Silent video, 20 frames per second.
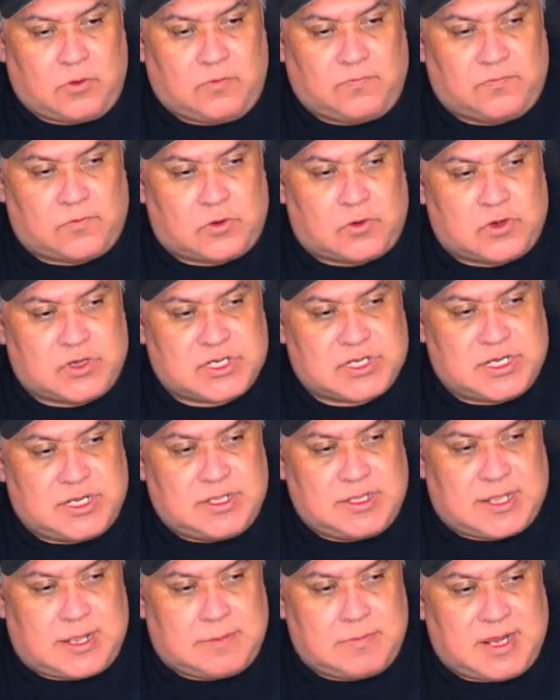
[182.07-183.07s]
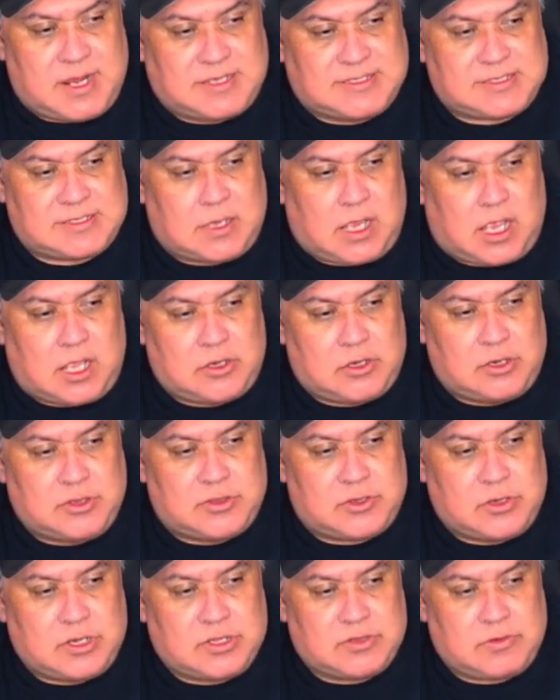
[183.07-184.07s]
version that makes
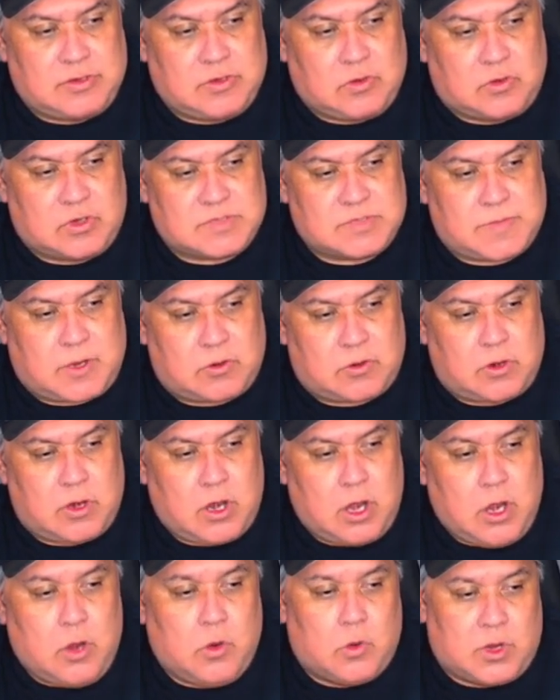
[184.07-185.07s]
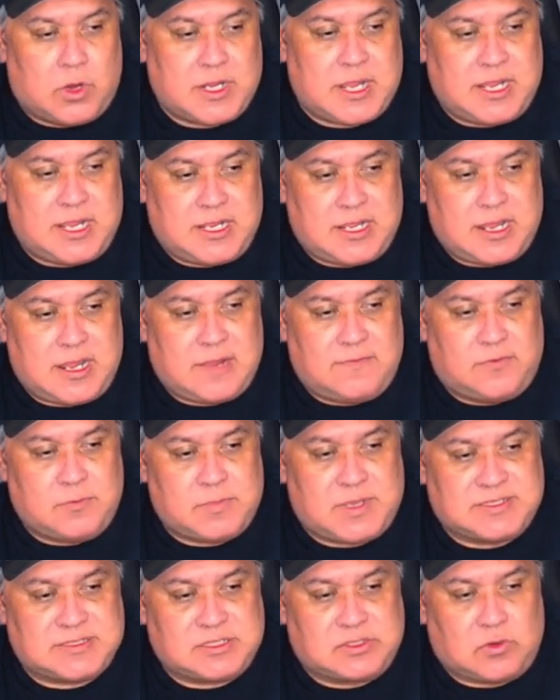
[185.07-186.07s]
133 horsepower, 188
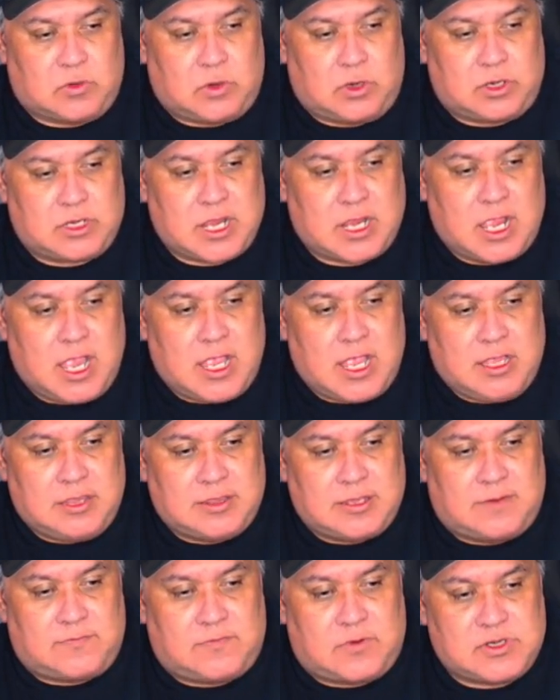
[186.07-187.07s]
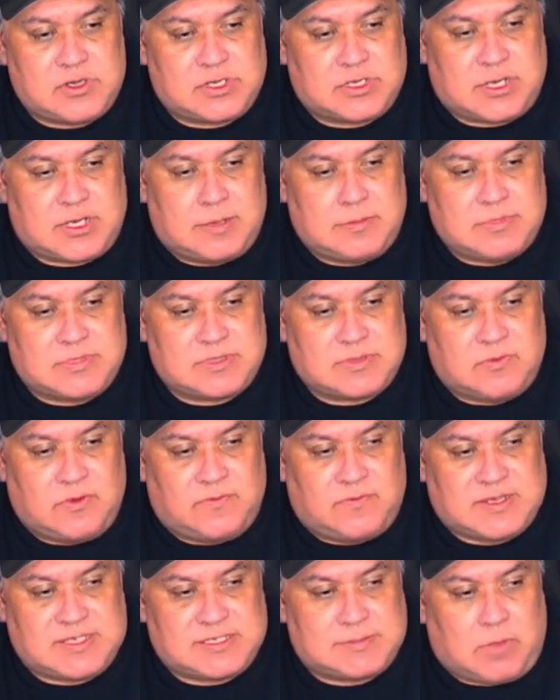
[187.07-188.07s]
foot-pounds of torque. That version comes with
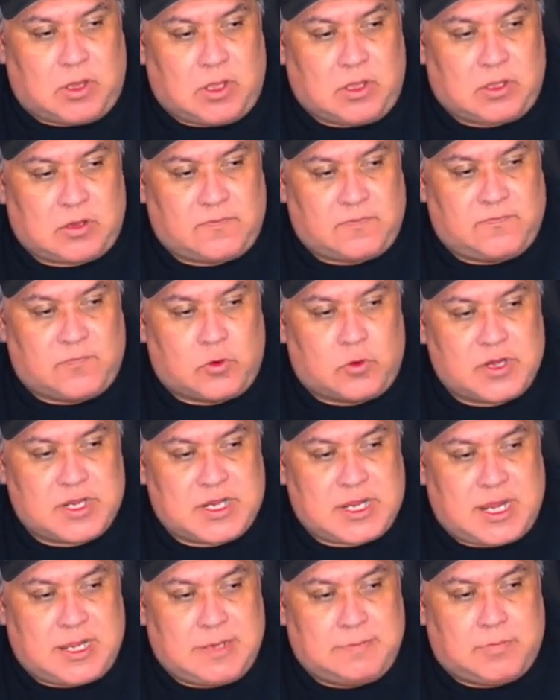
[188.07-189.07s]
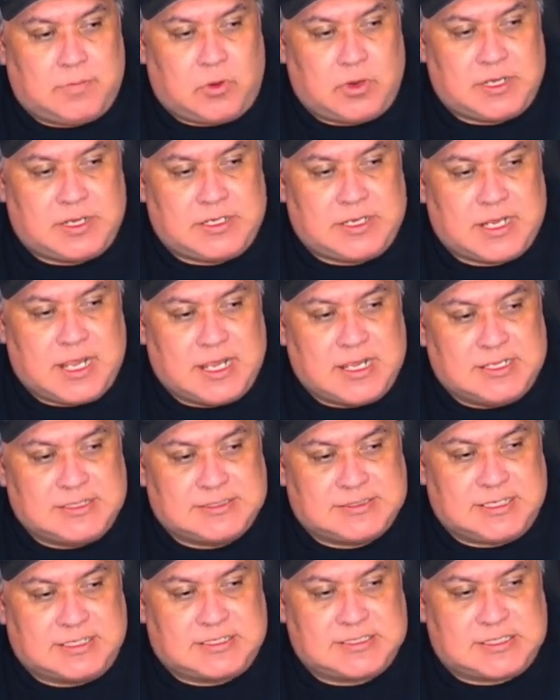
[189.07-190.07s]
a smaller
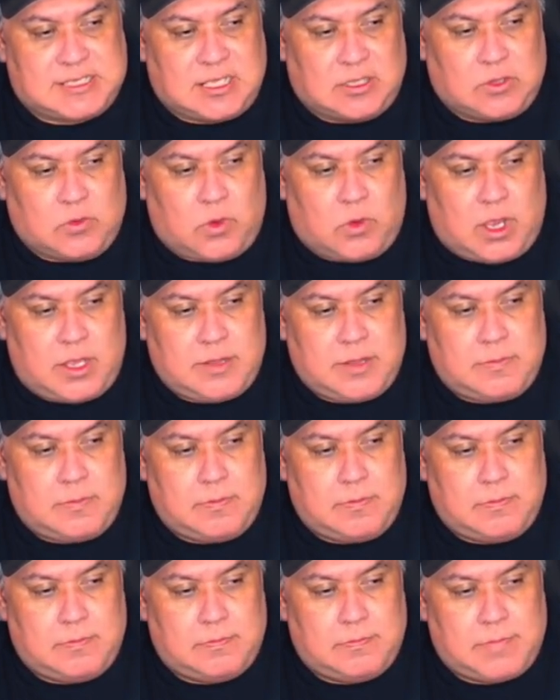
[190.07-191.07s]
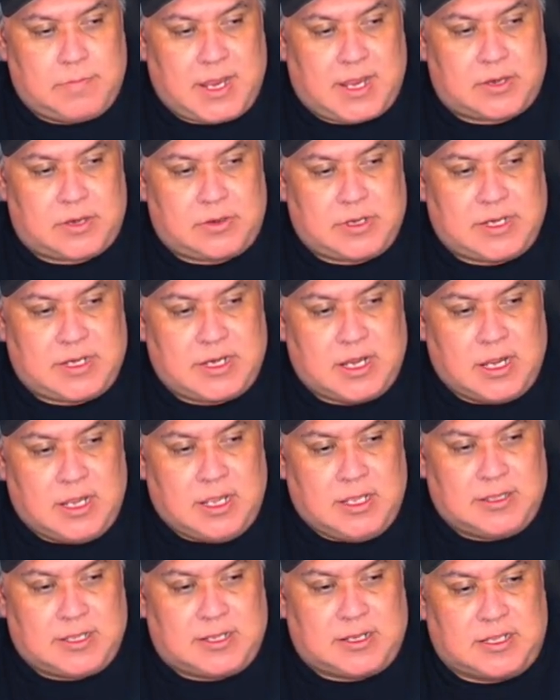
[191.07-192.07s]
48.6 kilowatt battery
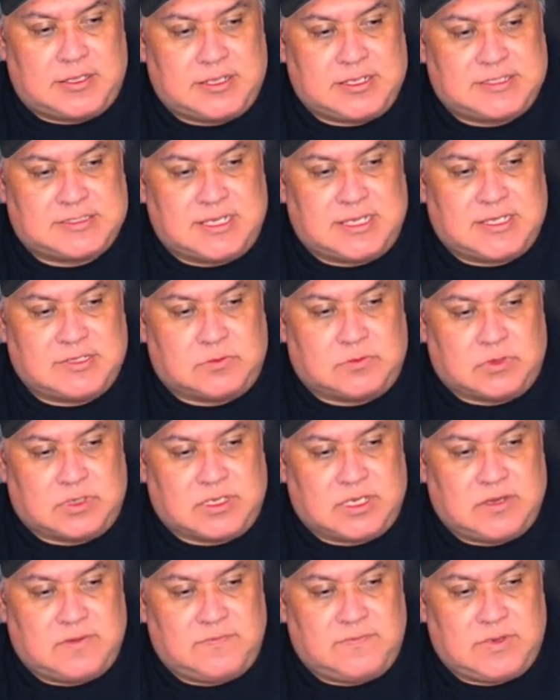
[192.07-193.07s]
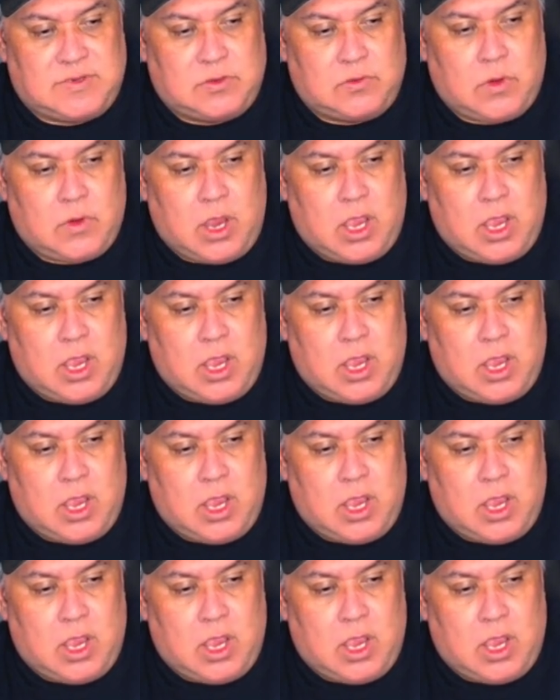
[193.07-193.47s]
that Hyundai says will give you